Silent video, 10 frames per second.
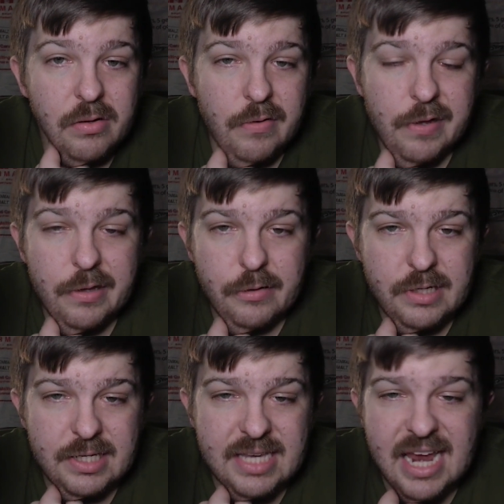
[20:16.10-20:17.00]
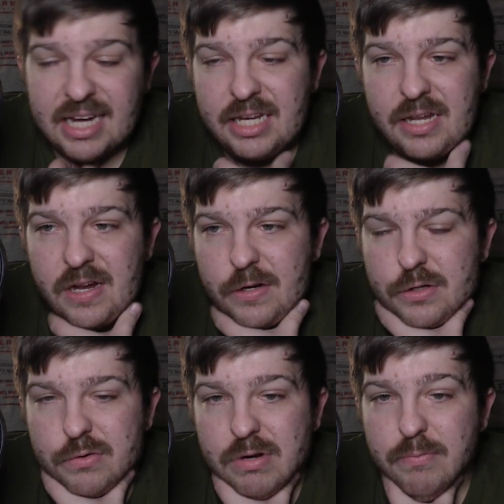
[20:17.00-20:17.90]
there's a saying in the
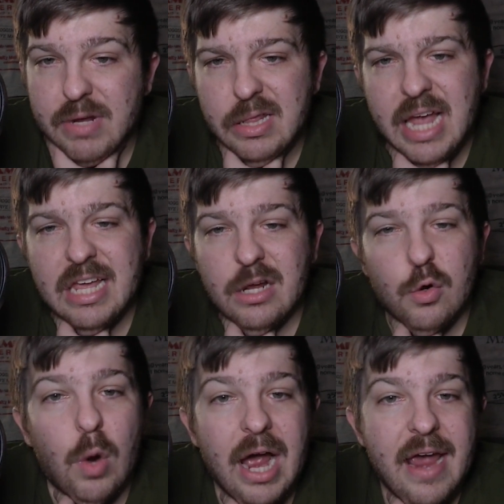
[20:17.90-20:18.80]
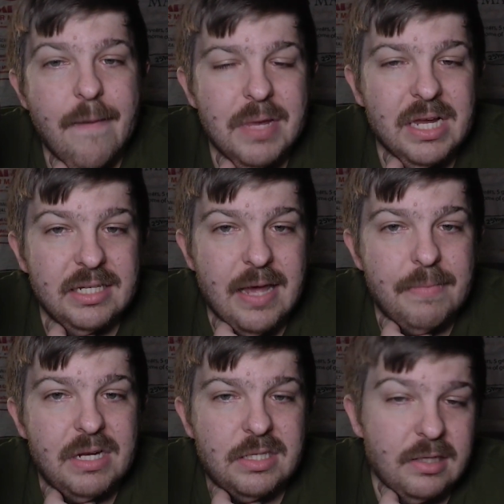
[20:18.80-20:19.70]
industry we like it quiet because that means
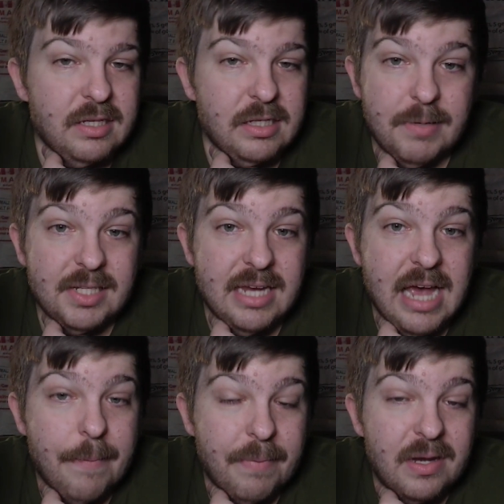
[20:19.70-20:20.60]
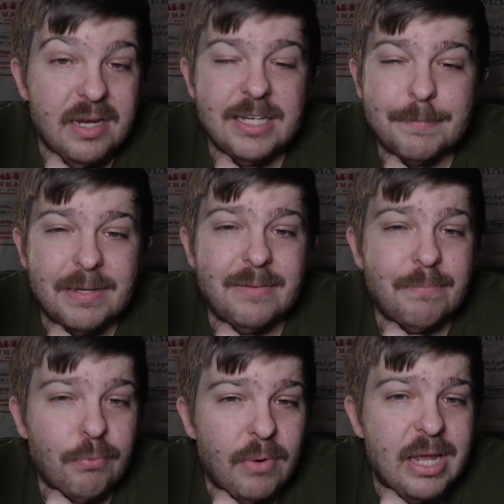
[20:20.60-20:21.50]
something's about to happen. It's been
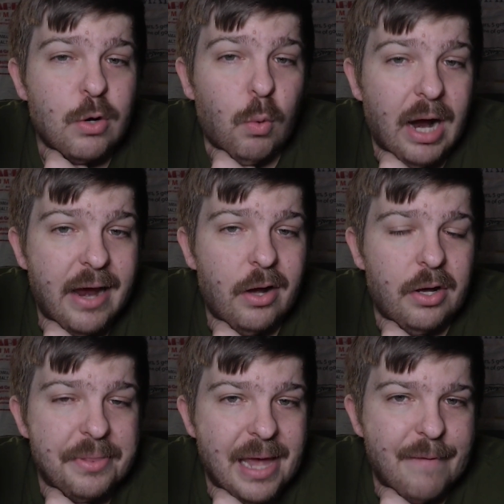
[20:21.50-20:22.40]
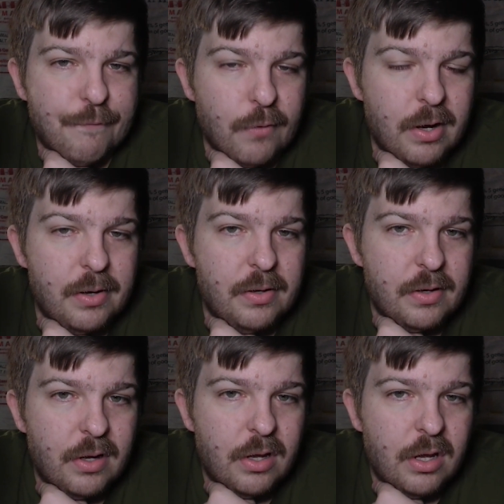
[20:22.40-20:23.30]
pretty quiet on that front
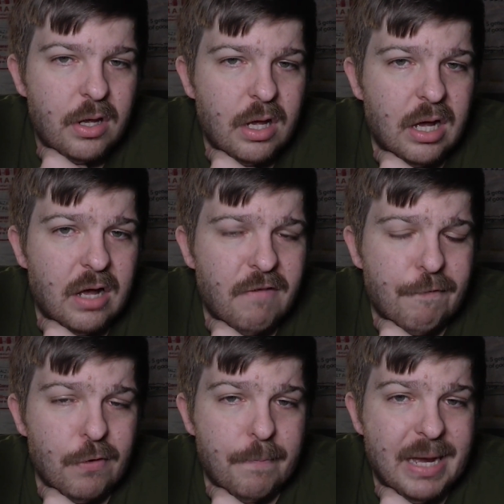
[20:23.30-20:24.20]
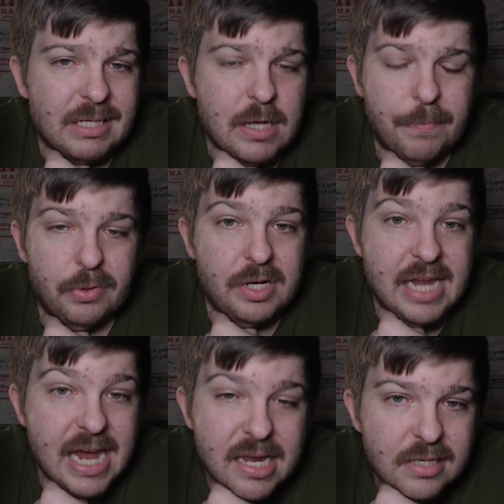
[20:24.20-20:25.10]
uh, for the past couple of
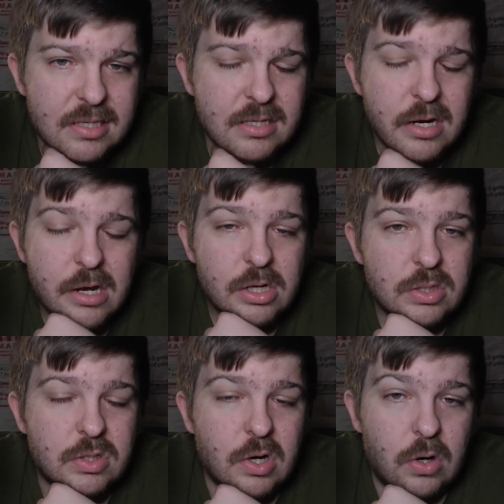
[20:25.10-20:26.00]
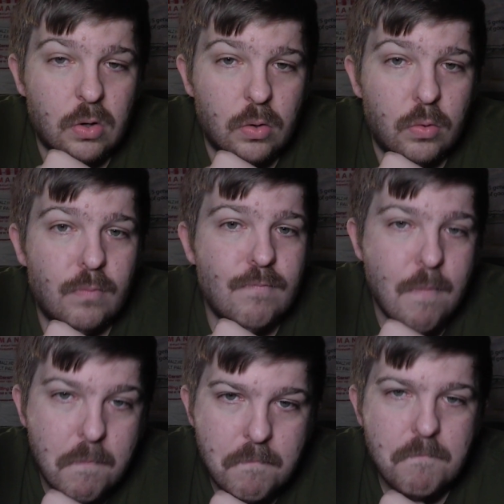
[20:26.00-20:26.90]
days. So
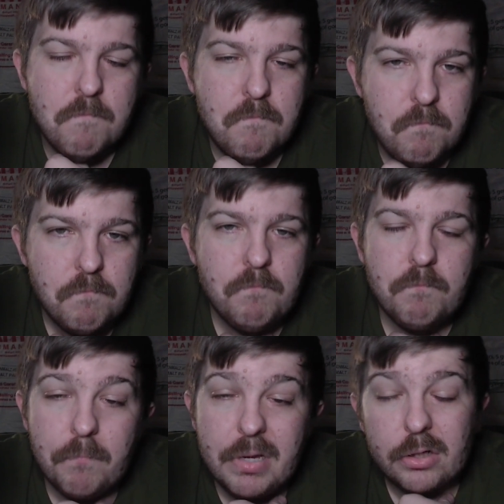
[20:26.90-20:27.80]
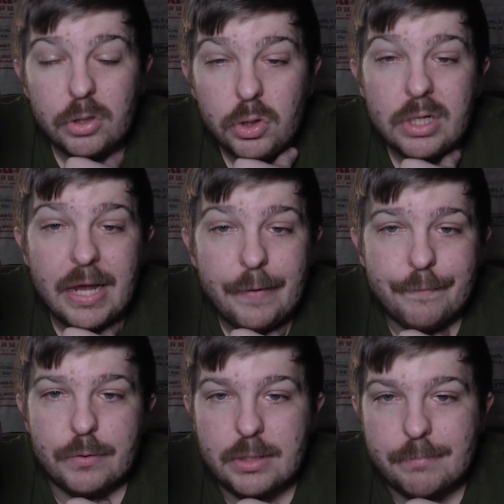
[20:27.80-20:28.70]
be on the lookout for
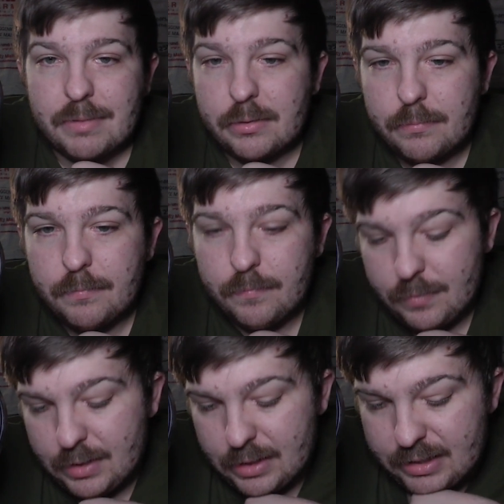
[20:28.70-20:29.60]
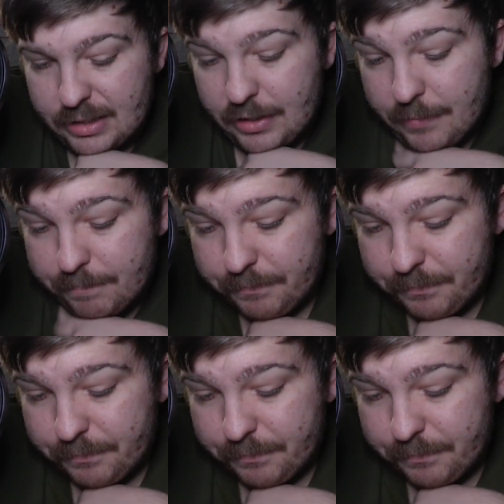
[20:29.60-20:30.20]
something. Um,